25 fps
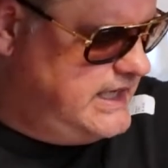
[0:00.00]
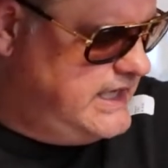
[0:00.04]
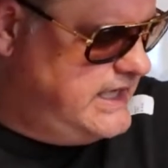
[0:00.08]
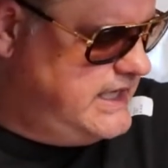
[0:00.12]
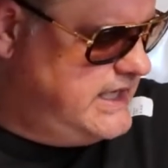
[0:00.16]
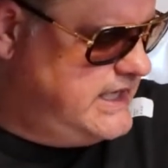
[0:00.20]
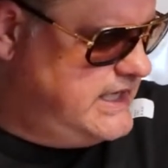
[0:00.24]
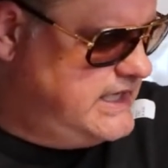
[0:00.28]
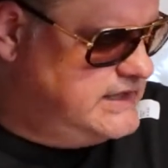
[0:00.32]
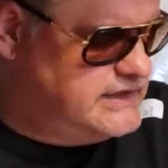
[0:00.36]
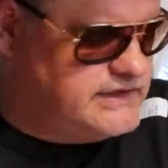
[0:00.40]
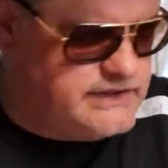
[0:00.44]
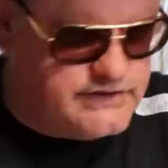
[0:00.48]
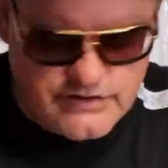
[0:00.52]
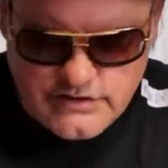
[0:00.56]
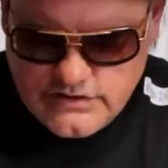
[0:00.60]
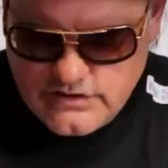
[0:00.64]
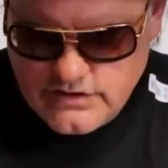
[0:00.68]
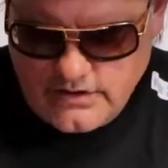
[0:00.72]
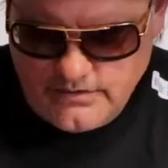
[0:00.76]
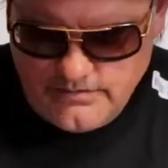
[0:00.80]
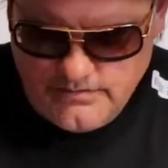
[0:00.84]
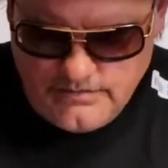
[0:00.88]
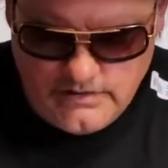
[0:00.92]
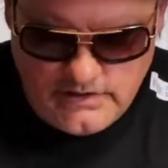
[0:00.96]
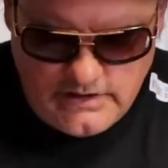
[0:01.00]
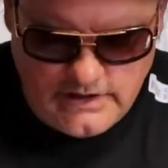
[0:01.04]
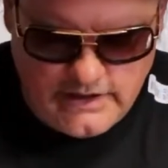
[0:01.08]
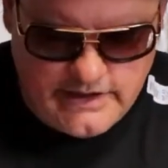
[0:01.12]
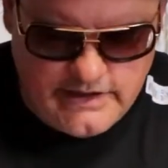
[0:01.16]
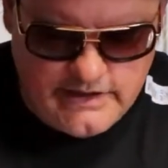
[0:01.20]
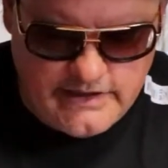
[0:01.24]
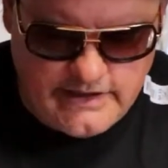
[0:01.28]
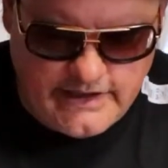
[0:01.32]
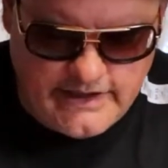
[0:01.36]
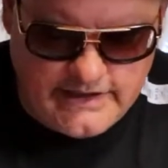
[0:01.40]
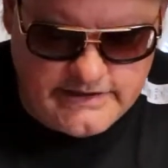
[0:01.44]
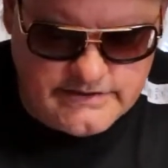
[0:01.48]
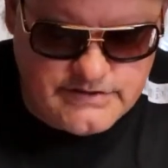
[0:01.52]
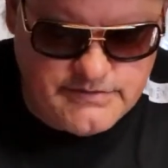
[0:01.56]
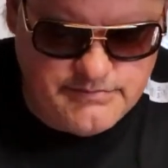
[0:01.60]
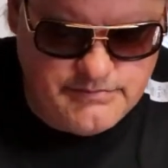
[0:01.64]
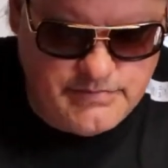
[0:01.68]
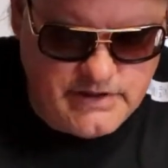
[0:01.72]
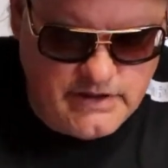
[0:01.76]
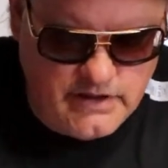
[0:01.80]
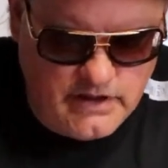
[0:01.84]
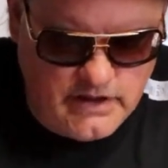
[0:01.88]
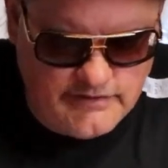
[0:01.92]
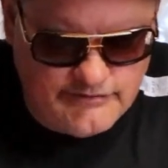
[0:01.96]
And this is something that
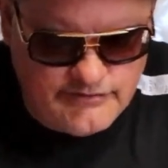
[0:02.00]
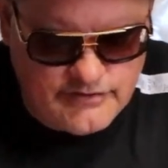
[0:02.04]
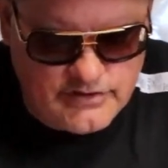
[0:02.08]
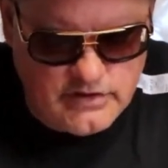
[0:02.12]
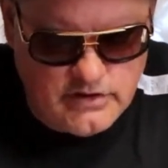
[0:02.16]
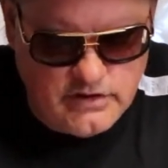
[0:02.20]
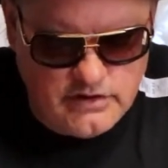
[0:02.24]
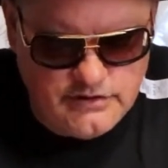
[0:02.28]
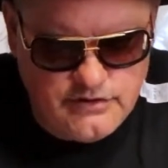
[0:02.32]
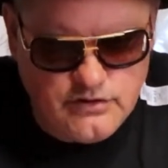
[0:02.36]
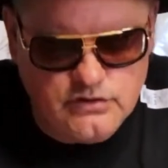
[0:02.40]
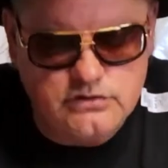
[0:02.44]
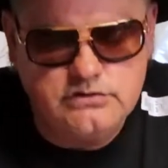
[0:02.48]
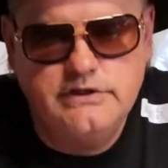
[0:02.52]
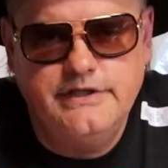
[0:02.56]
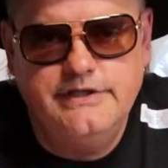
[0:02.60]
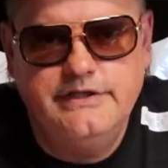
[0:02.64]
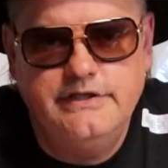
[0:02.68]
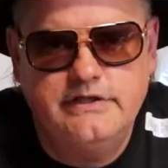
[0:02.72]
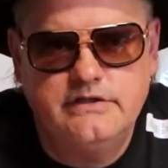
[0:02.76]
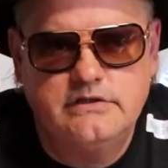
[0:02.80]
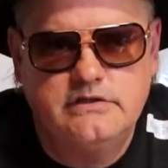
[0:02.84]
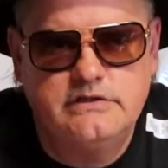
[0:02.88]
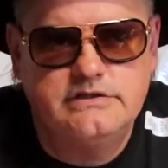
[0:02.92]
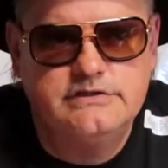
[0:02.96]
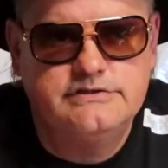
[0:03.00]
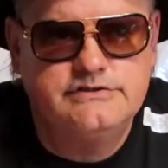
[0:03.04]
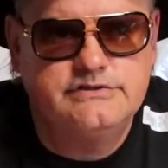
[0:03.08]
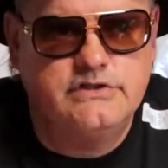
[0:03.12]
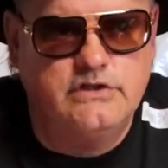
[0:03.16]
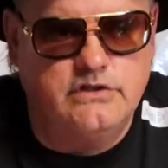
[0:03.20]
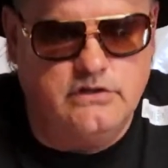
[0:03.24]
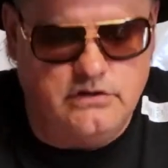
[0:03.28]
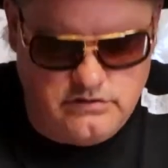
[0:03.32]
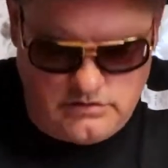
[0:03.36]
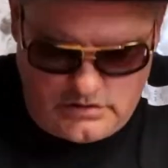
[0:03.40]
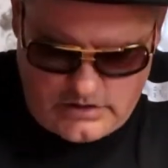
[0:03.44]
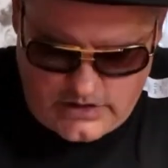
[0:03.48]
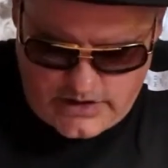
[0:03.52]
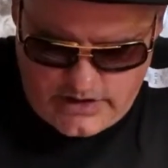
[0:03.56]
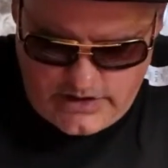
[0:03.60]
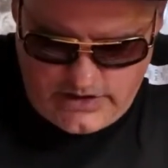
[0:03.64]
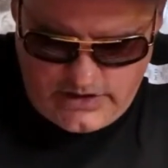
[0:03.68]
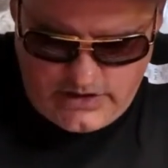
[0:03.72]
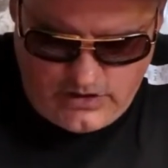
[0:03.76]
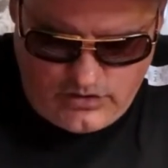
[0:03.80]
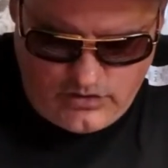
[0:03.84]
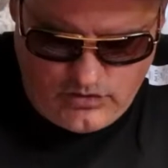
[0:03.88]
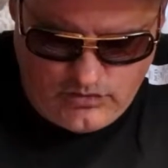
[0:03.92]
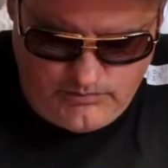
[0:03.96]
hasn't been offered on Dueling Dealers, so
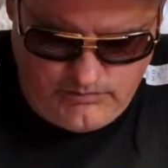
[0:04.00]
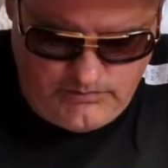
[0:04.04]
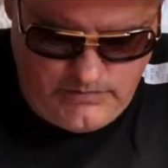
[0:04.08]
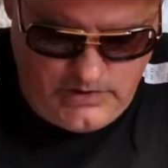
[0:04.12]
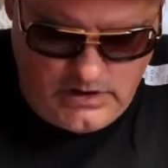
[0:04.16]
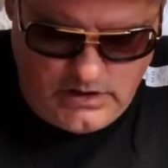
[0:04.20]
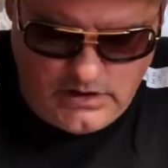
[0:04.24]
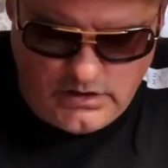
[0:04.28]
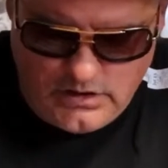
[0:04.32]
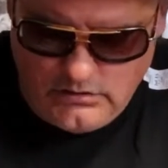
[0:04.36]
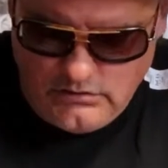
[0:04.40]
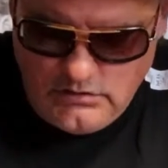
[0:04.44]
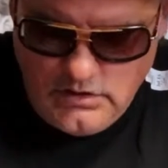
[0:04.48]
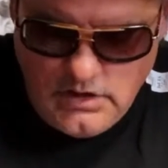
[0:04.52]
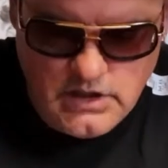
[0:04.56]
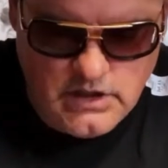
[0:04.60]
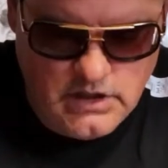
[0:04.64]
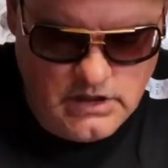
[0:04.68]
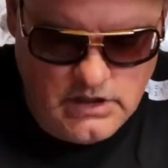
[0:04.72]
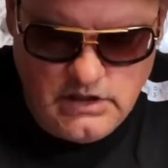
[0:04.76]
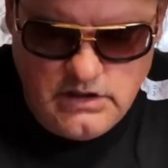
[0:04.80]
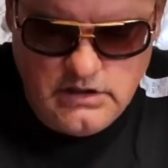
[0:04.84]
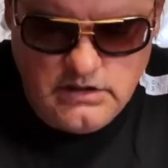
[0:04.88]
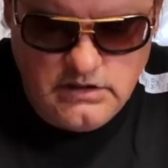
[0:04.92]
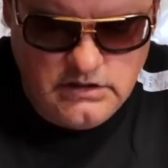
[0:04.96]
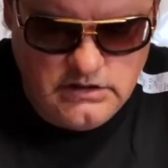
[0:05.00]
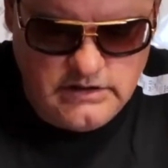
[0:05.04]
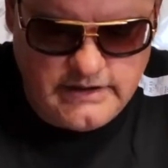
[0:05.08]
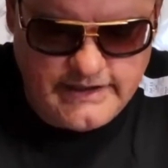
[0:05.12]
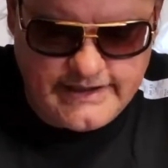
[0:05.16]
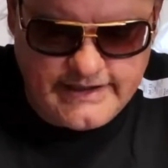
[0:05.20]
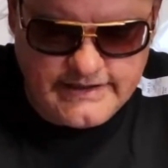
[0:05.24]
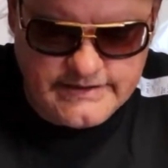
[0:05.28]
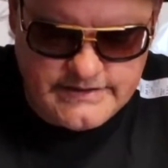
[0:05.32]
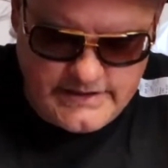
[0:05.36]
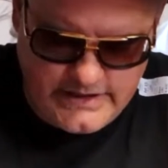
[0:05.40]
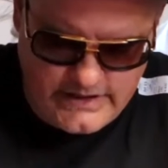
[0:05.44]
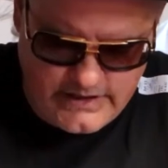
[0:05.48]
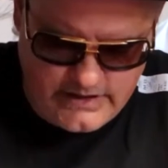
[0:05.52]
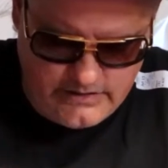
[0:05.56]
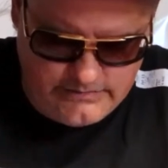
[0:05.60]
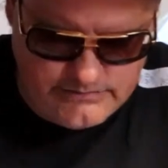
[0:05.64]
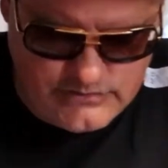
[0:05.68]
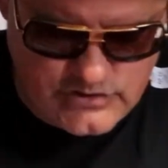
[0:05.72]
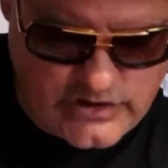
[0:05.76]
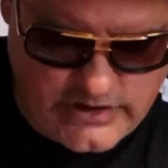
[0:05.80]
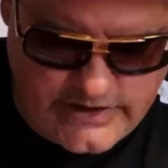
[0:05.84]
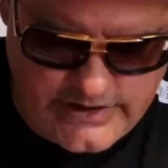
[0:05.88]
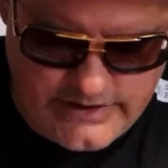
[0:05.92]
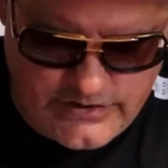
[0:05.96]
I hope, you know, like I said,
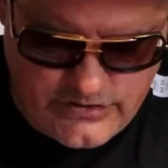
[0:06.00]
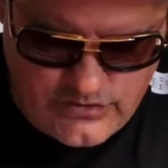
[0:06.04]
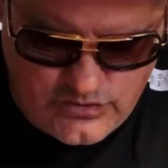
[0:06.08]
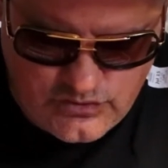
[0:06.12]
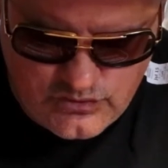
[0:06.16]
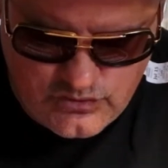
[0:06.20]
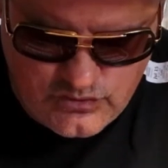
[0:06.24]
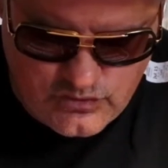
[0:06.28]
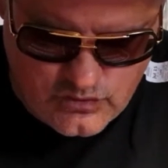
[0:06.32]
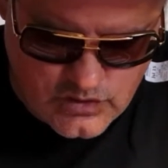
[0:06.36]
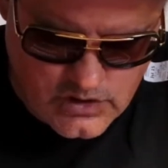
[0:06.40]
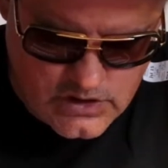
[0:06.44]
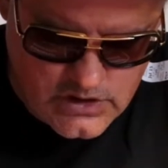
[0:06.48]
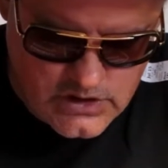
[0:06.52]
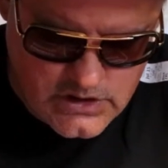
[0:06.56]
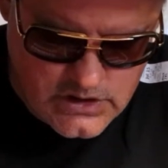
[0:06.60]
I'm trying to